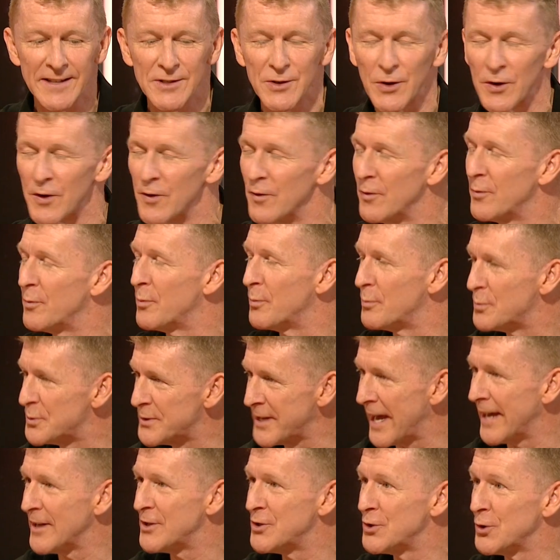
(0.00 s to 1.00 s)
sort of
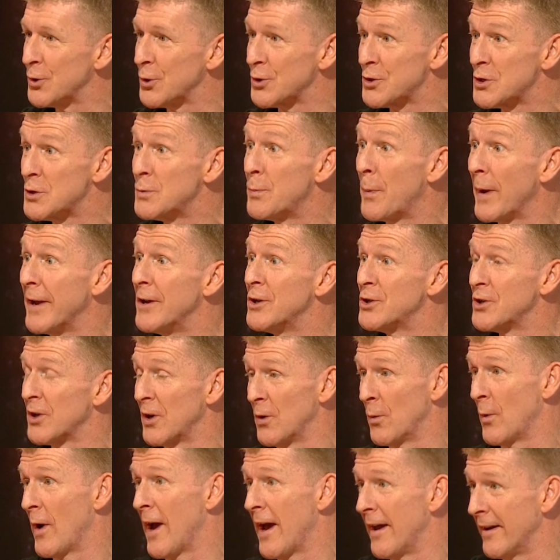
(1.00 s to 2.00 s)
tests your spatial
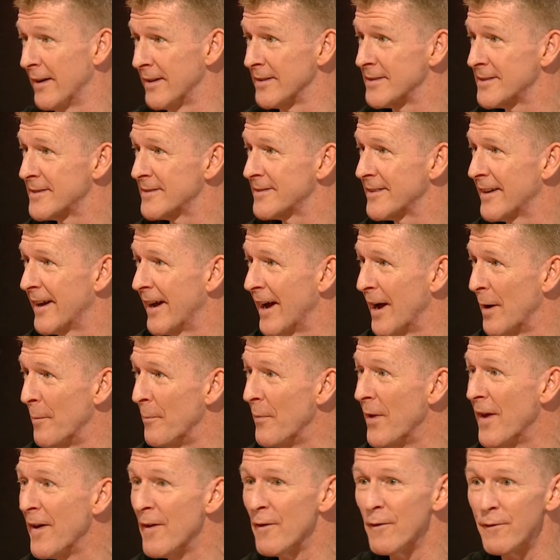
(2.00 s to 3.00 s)
awareness. Um,
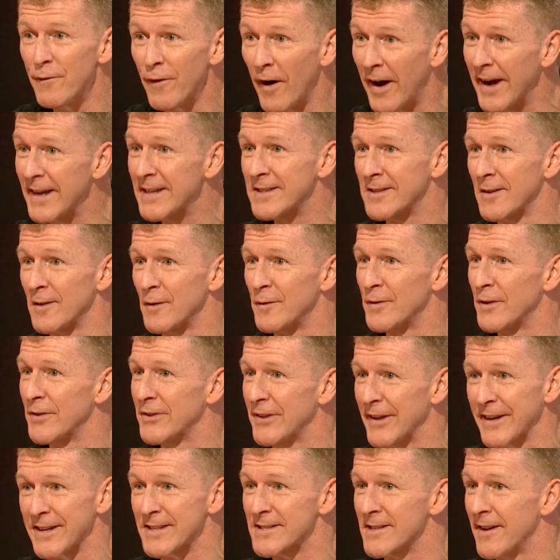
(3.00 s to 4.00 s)
vital for
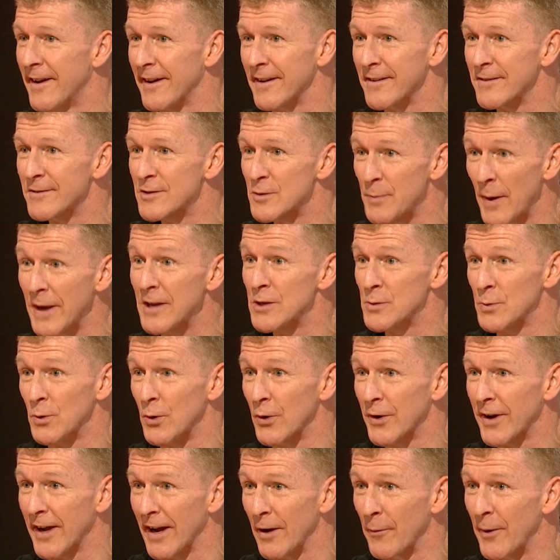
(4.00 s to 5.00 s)
things like
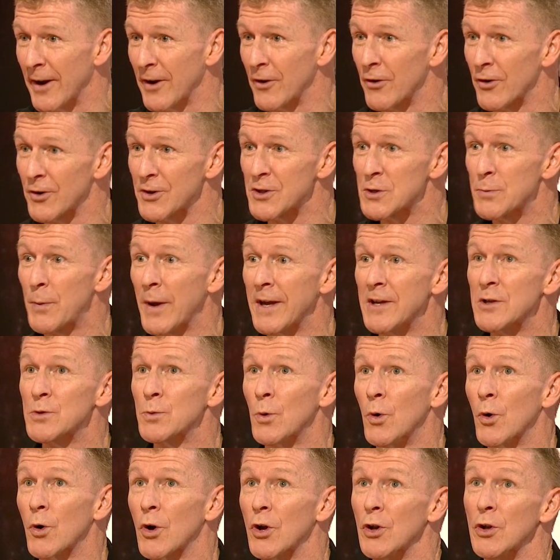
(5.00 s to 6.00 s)
spacewalking. When you're on a
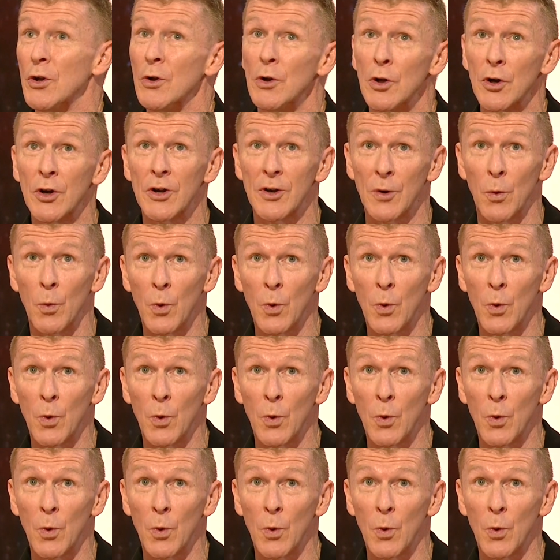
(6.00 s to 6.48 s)
spacewalk and you look at a